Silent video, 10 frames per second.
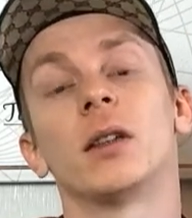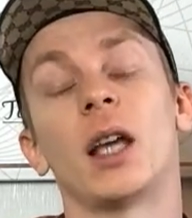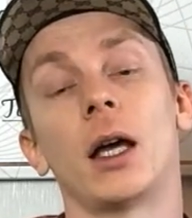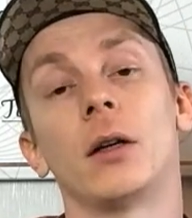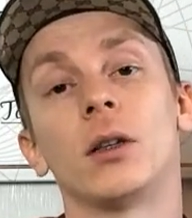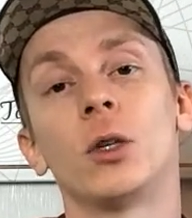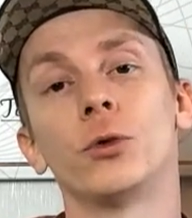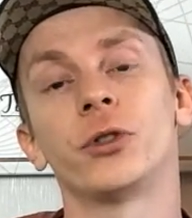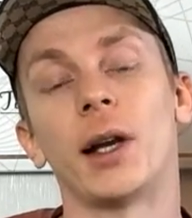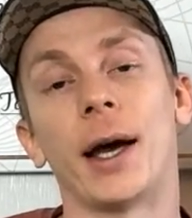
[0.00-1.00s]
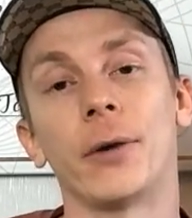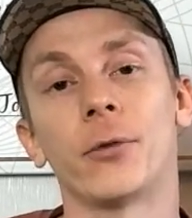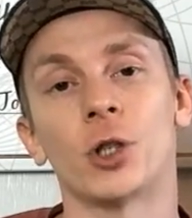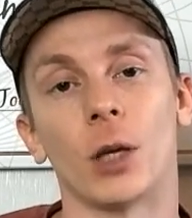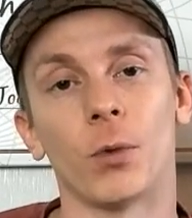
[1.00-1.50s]
then use the
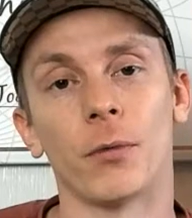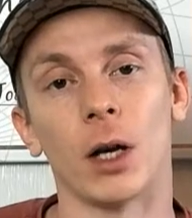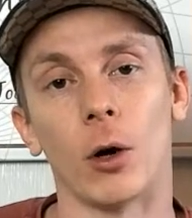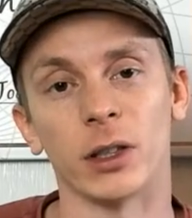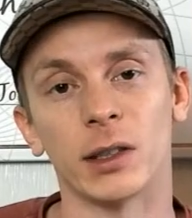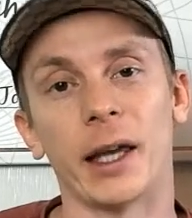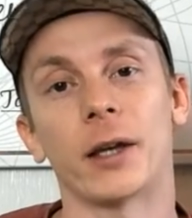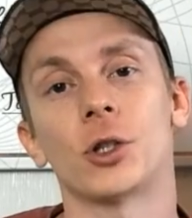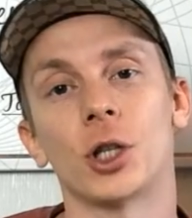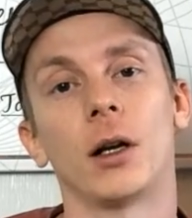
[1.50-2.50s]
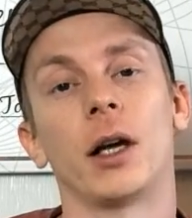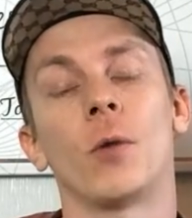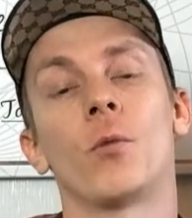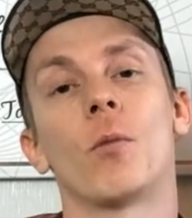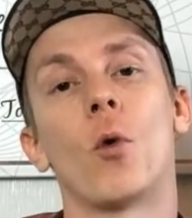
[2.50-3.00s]
live chat within our Slack channel
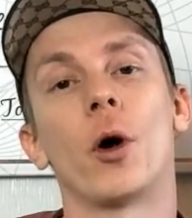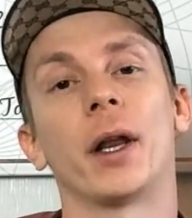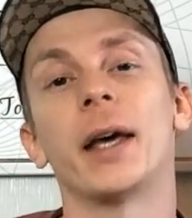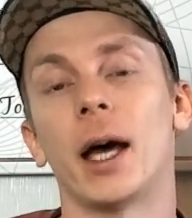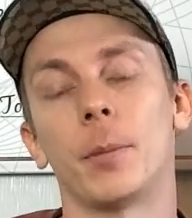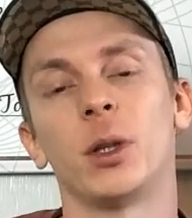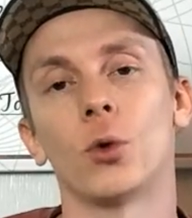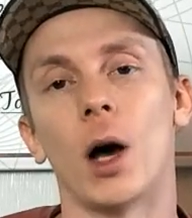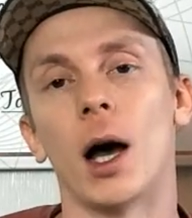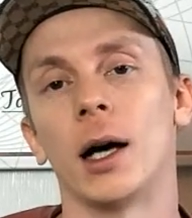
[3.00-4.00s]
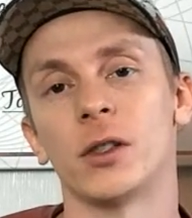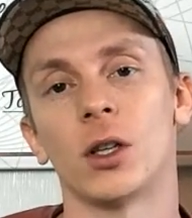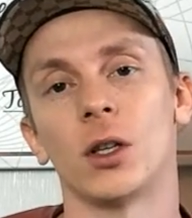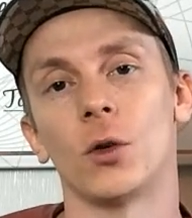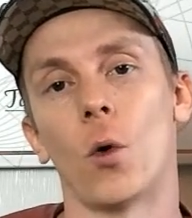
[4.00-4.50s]
and we're more than happy to
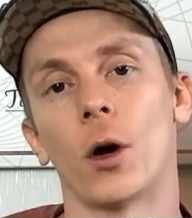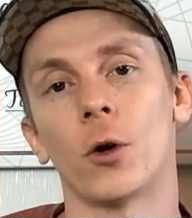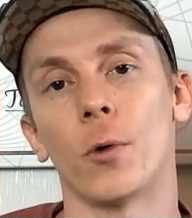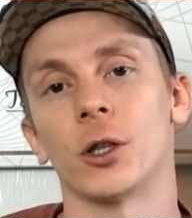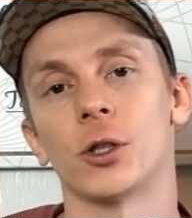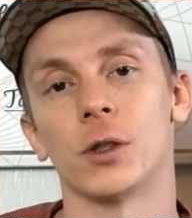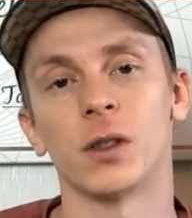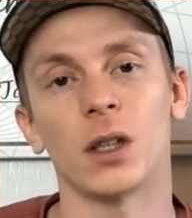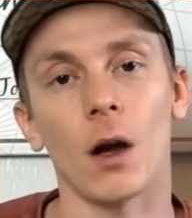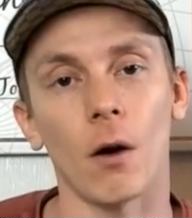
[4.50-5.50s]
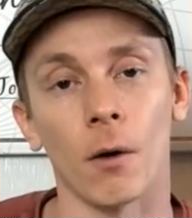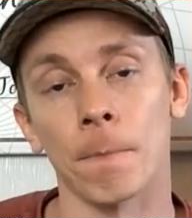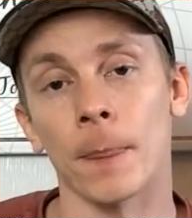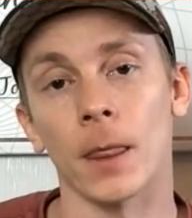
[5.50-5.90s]
answer your questions there.